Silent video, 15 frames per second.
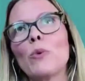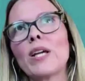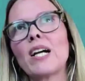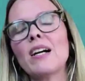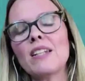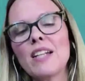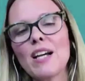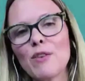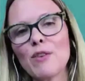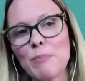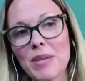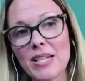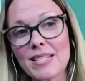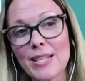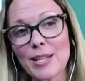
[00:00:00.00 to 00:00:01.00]
we kind of have a
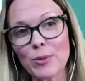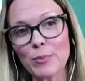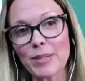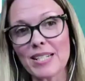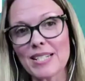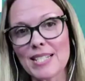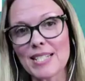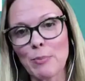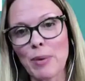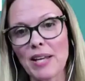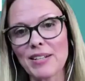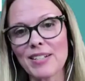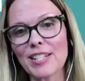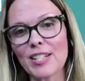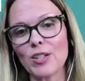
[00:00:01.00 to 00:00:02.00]
mix here because
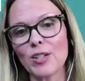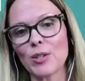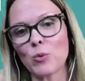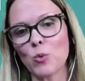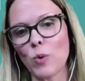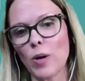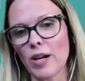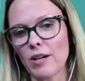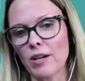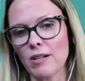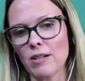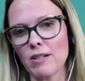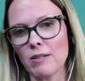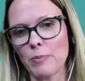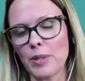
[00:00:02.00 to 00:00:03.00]
depending on
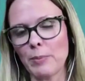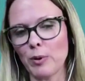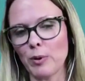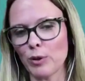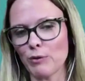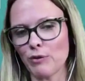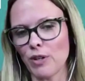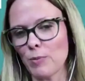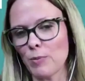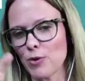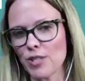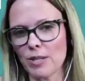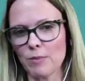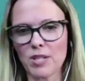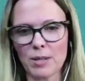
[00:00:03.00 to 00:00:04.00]
where people are from or
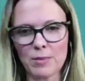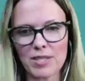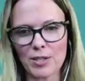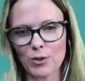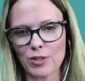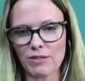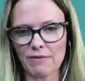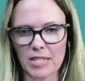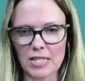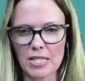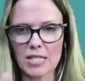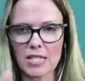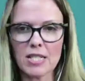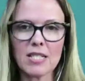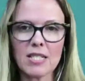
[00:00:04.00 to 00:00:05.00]
sometimes their
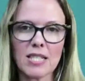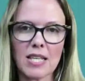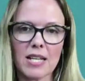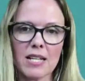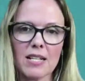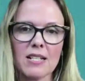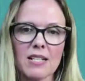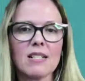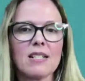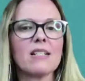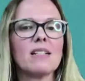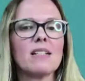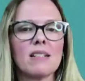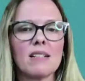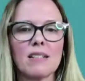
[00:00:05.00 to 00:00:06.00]
devices, they mm-hmm
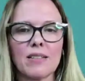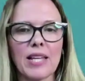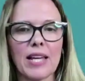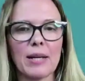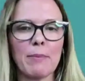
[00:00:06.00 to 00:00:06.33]
they